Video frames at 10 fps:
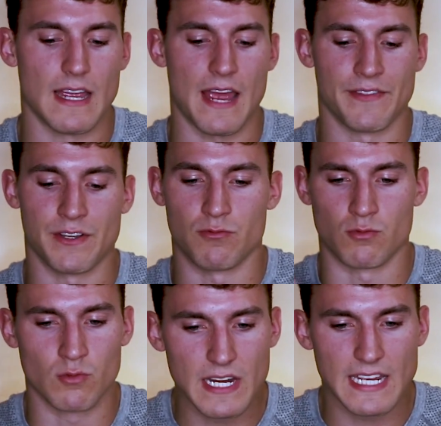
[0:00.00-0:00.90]
and
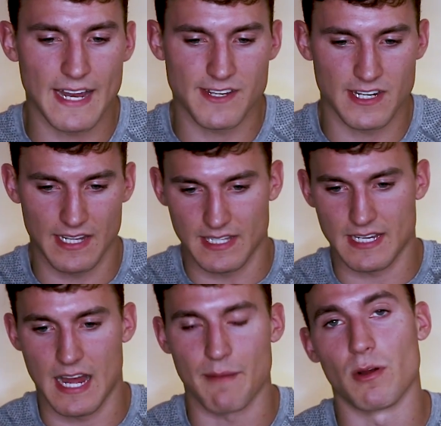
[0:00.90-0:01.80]
then re-catch it at the
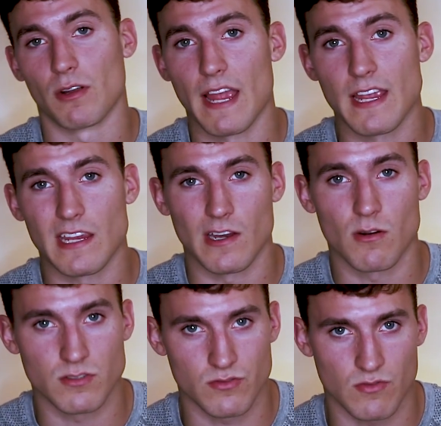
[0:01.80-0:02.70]
top, okay? You
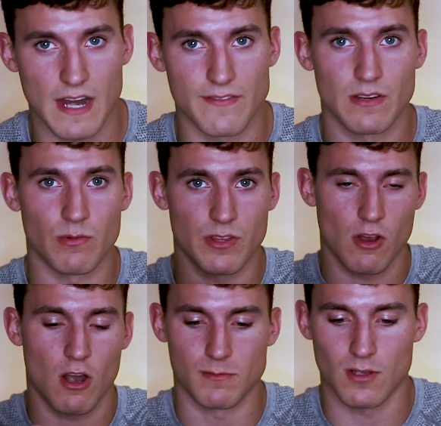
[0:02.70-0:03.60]
don't drive it with
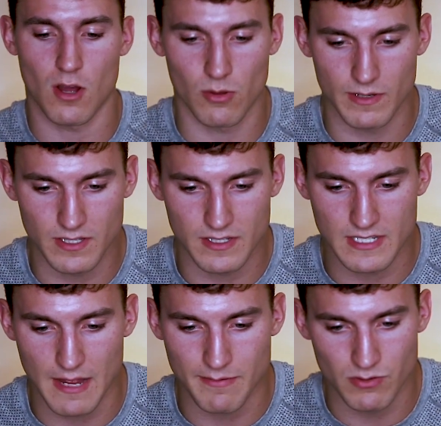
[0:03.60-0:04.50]
your arms all the way to the
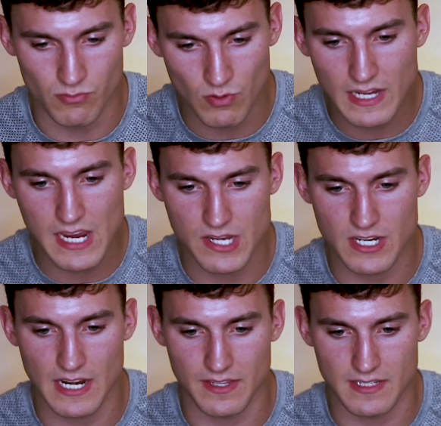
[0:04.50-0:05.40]
top. You
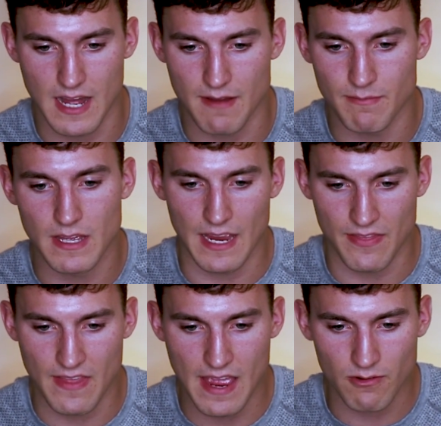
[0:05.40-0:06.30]
re-catch it at the top,
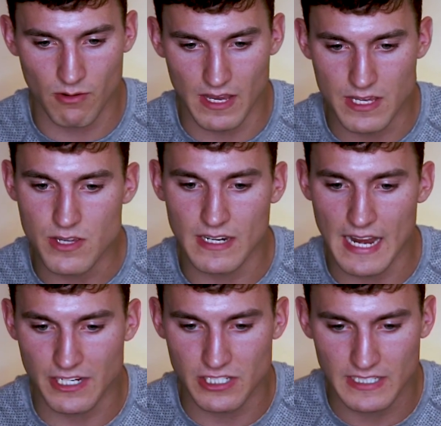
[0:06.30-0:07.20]
and that way you
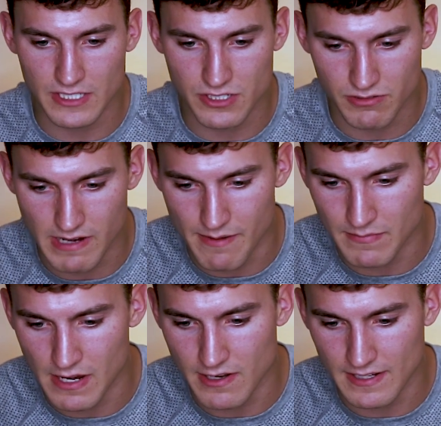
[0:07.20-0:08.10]
can actually get your
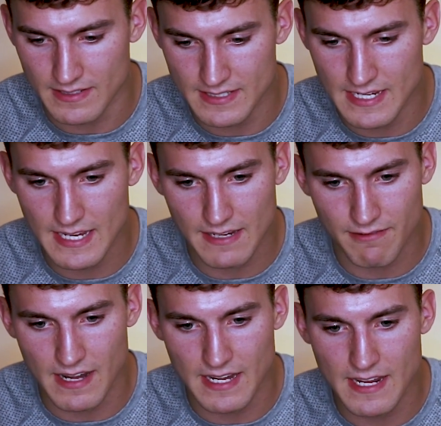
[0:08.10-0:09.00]
grip. Now you can see right